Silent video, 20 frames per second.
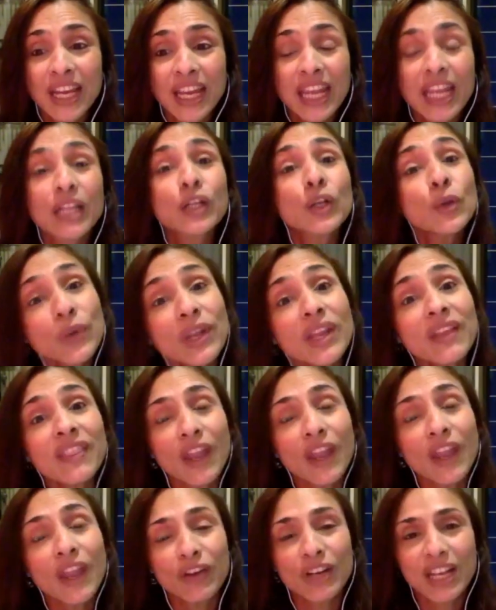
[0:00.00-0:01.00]
including
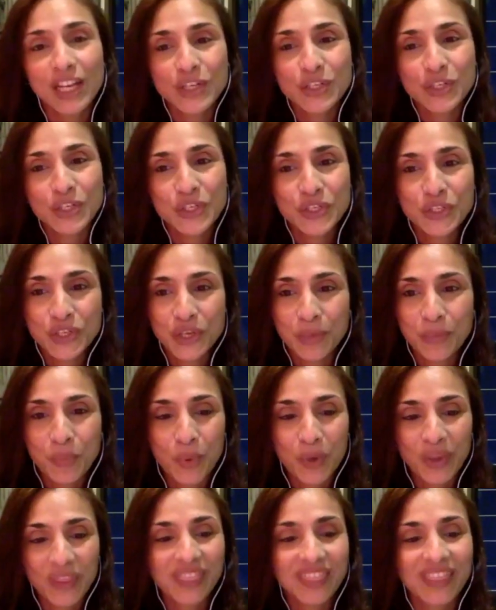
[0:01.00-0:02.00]
their relationship
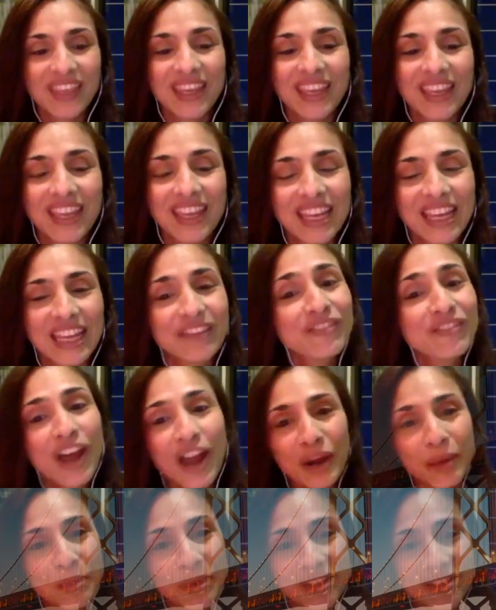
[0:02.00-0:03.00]
with the environment.